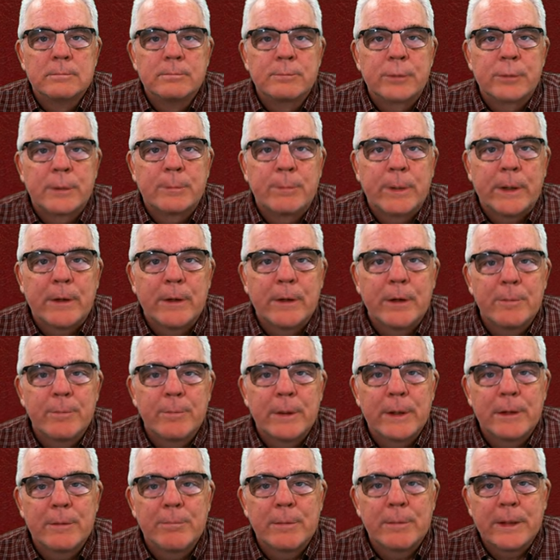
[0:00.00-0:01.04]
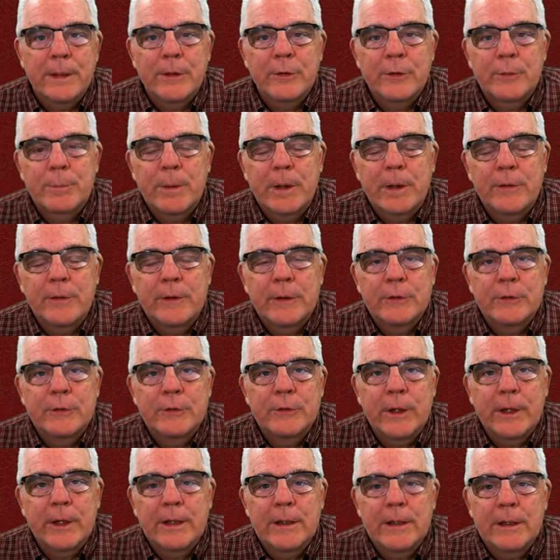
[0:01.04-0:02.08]
Prepare to be amazed by this
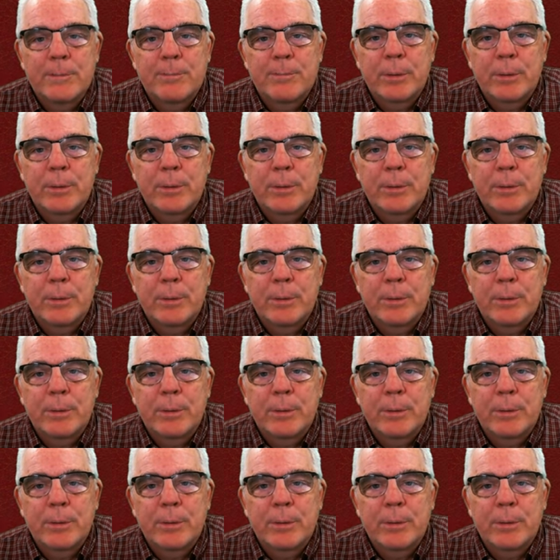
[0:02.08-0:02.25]
daily